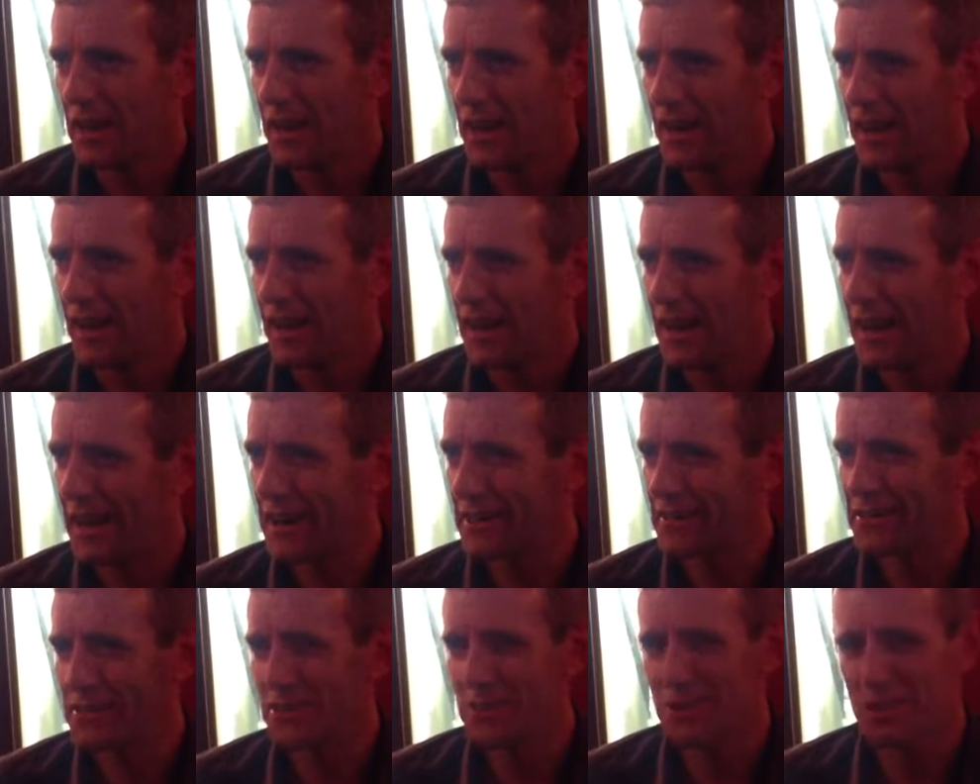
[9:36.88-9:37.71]
and I
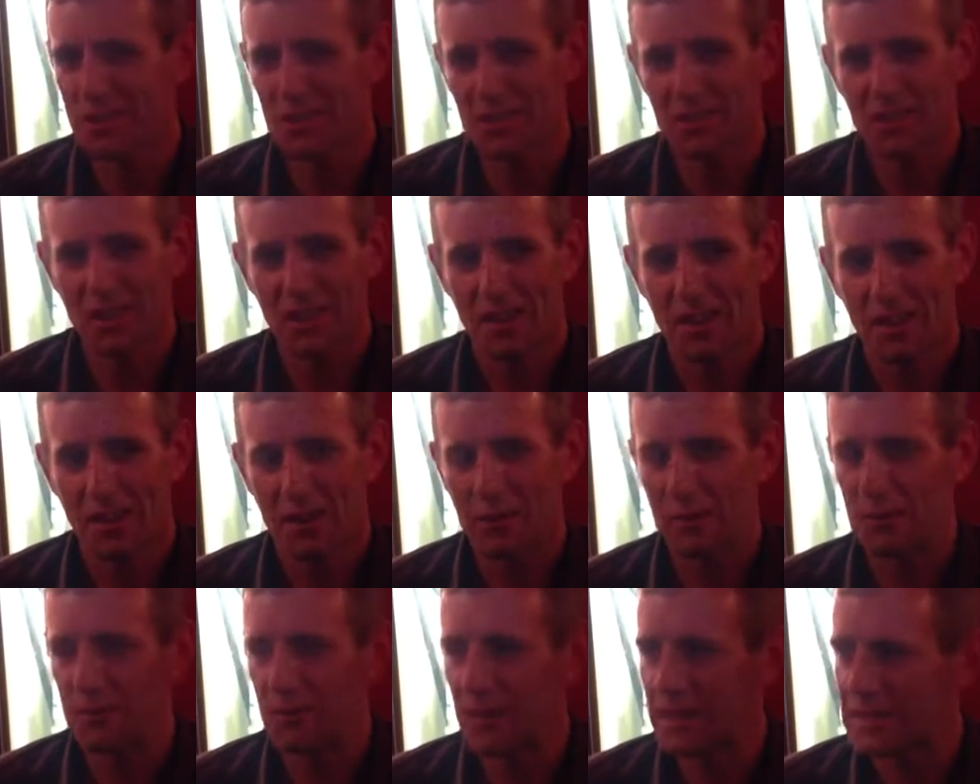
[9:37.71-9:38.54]
was just, I
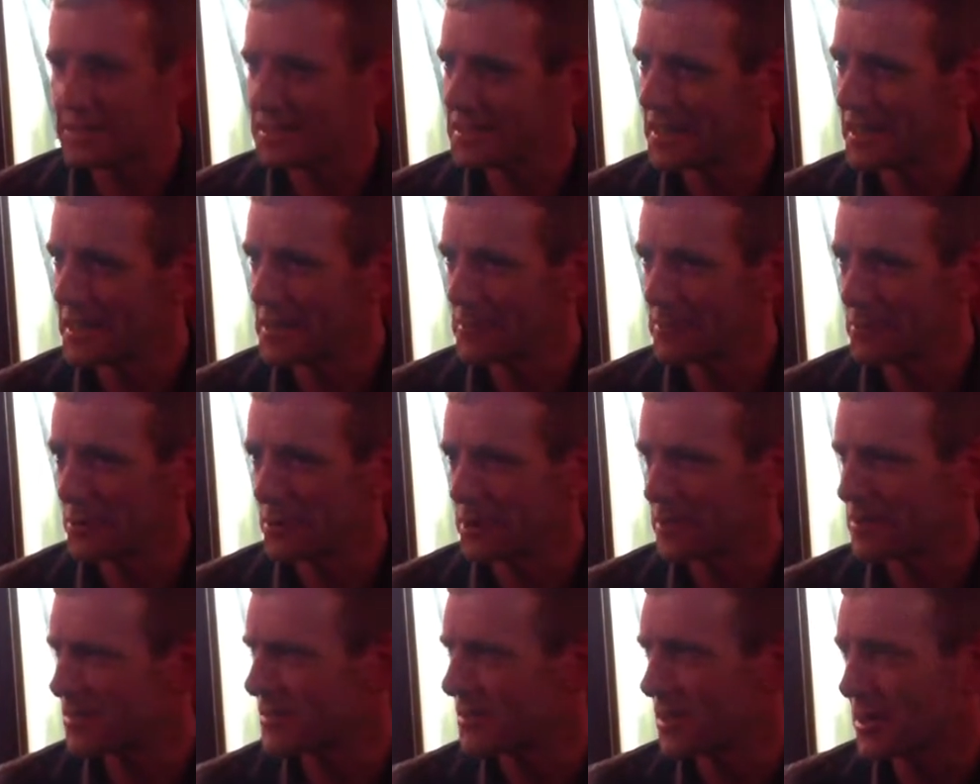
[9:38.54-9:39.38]
was fascinated by
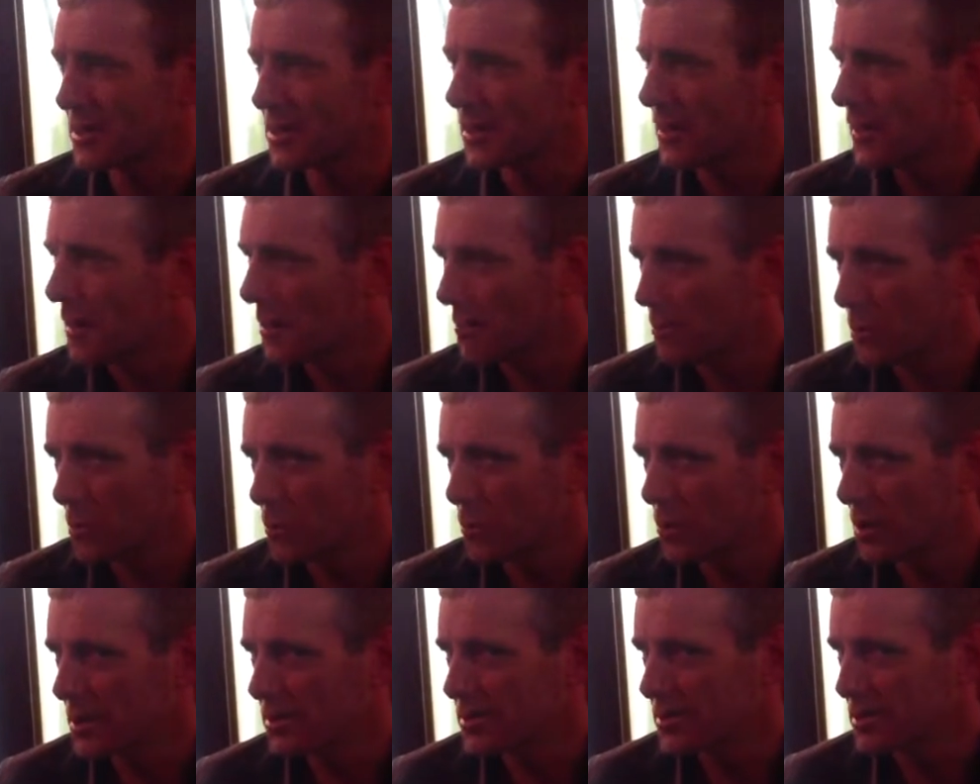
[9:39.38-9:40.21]
it. I was like,
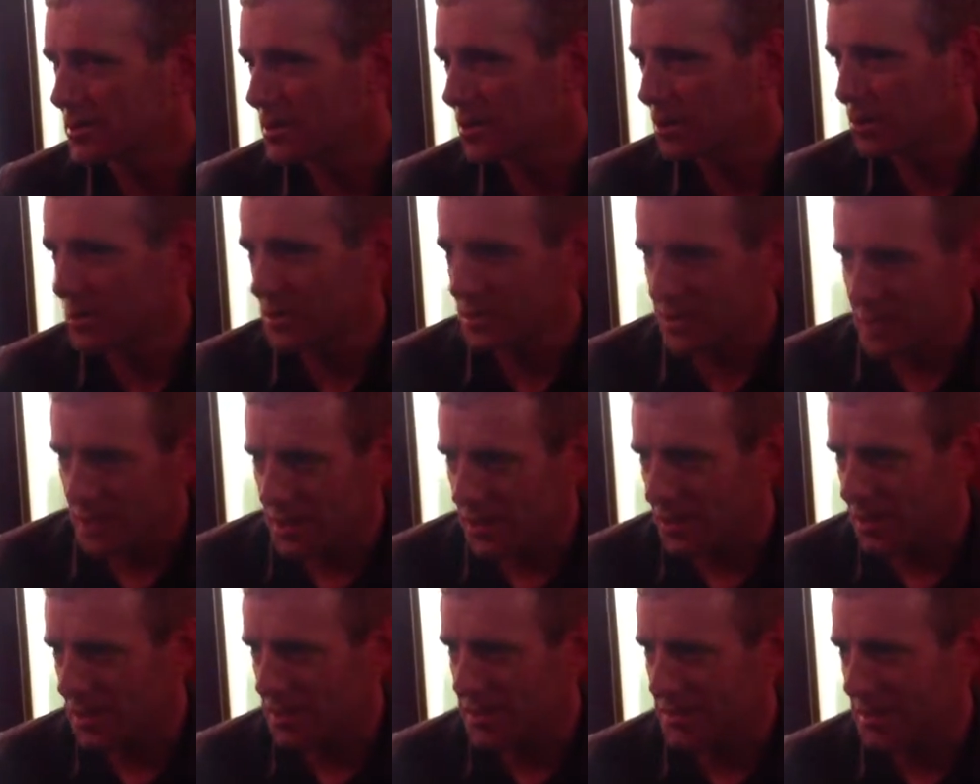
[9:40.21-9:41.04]
why is it two
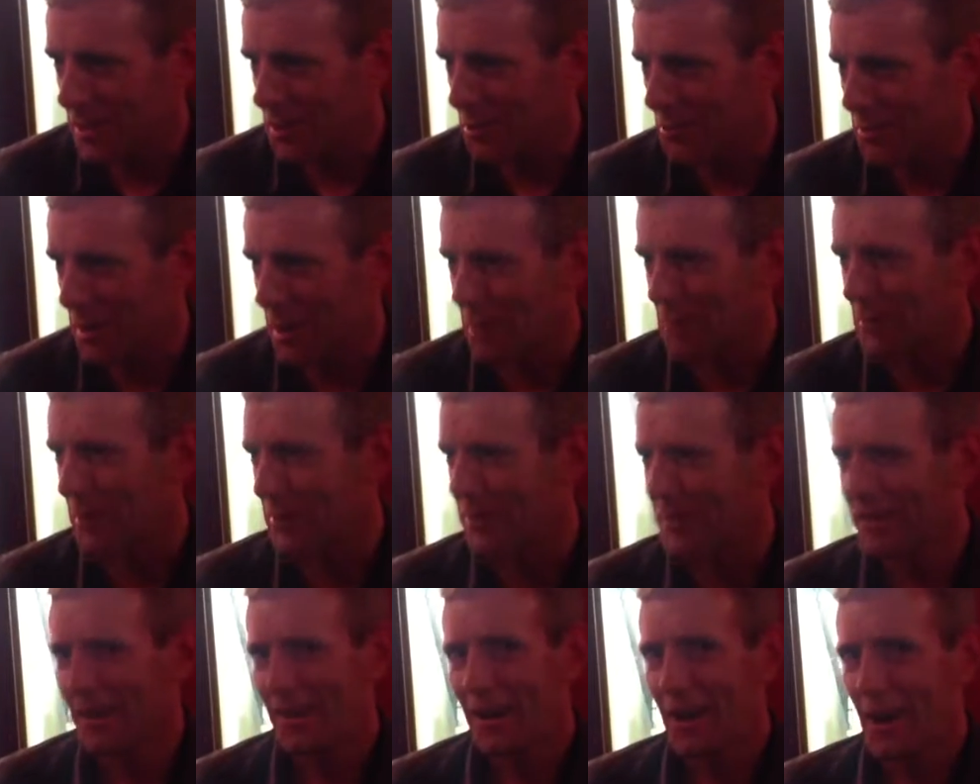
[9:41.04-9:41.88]
cigarettes now, man? Like,
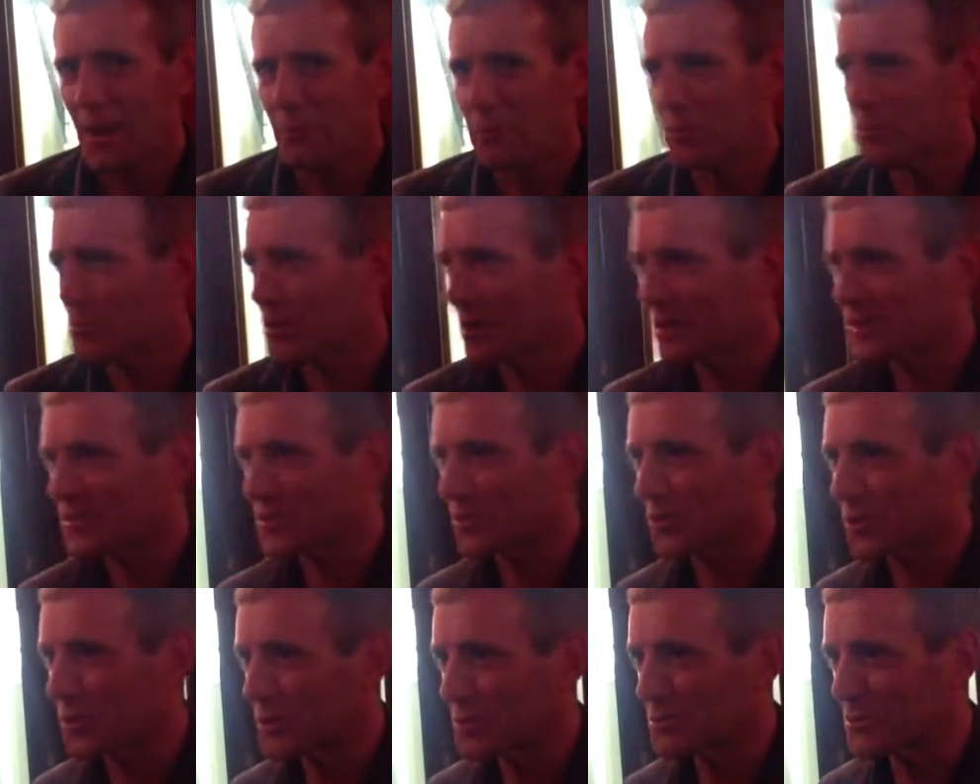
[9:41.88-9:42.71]
well, where's the
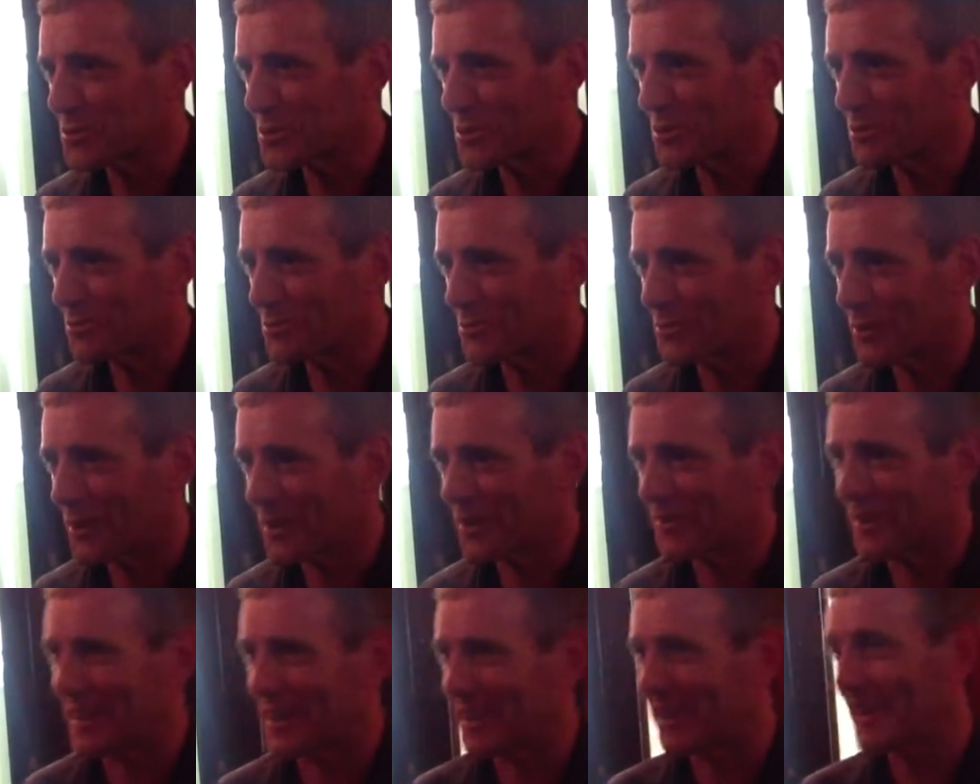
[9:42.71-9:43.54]
third one come
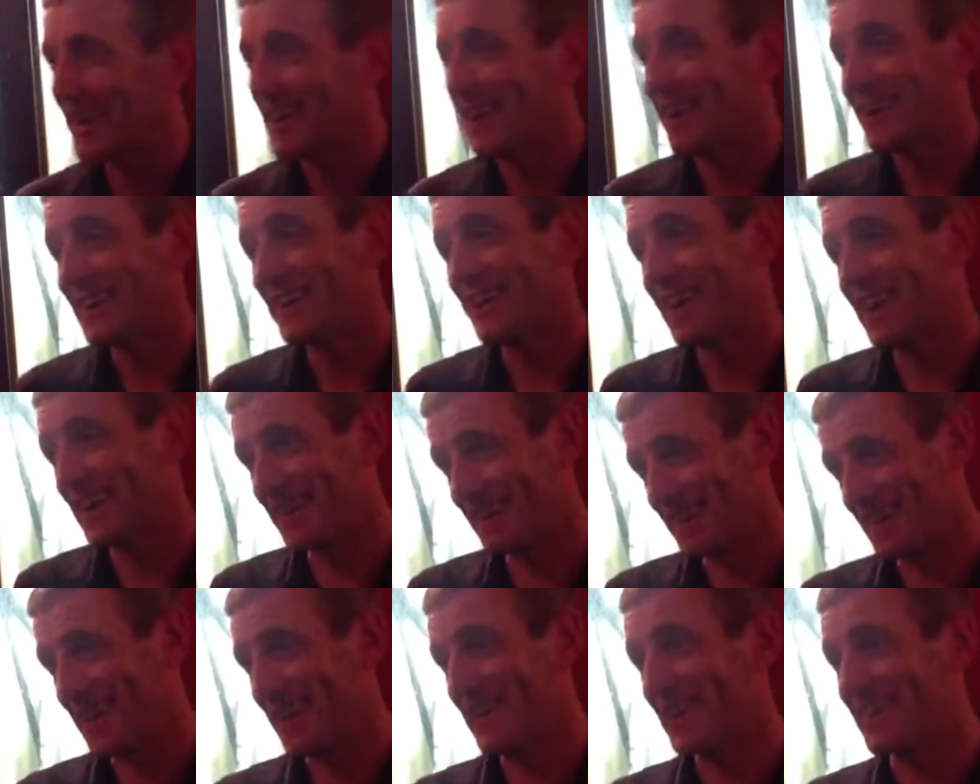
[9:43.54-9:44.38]
from? Uh,
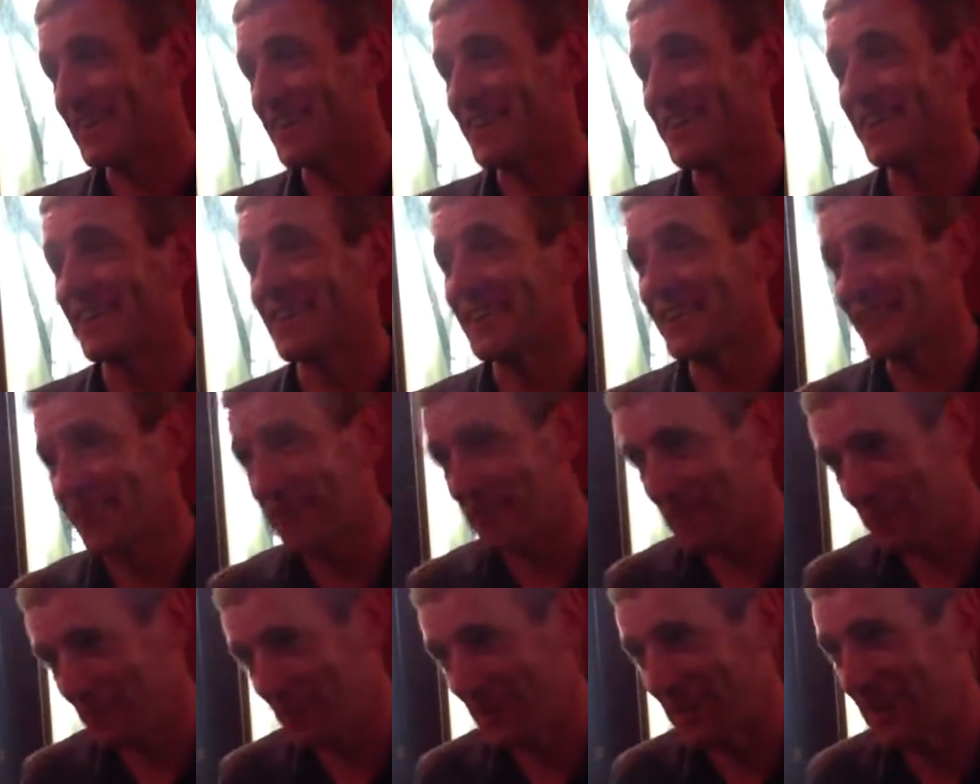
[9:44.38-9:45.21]
and later on in
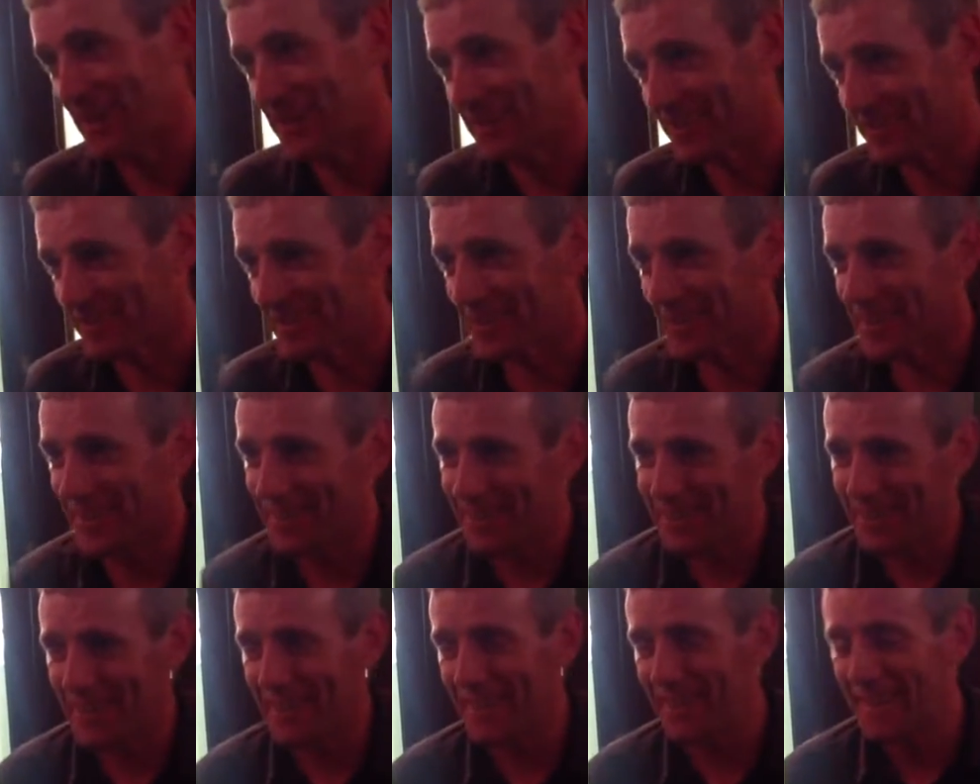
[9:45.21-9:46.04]
life, yeah. I learned, you know. Yeah,
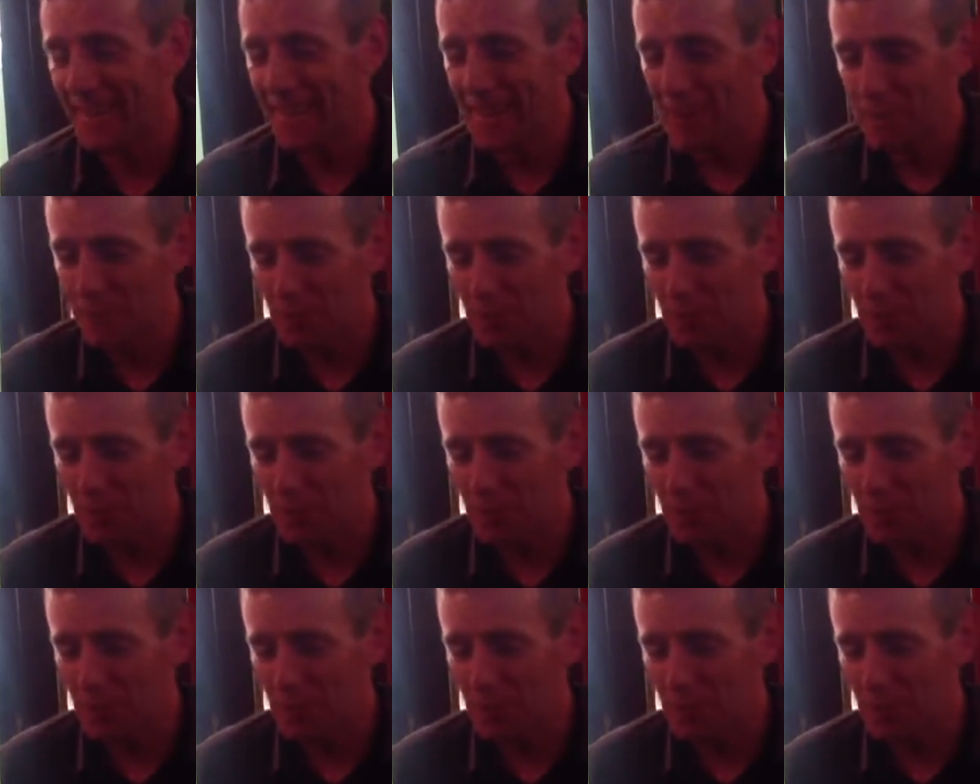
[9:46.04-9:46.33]
uh, yeah.